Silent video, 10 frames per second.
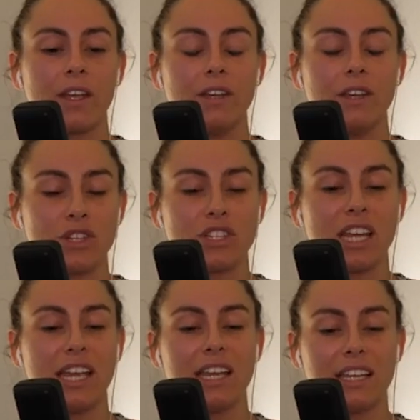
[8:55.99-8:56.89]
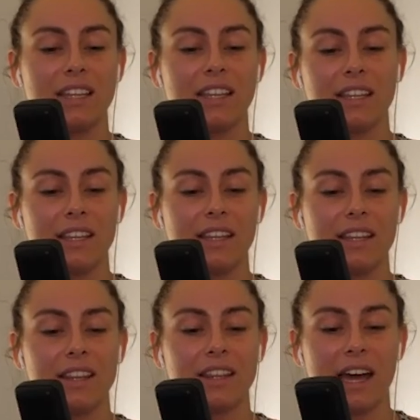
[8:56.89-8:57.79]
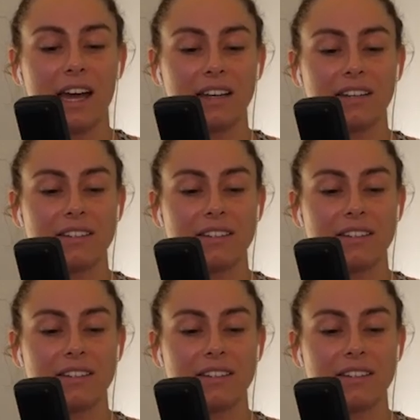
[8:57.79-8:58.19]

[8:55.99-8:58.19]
you've just taken that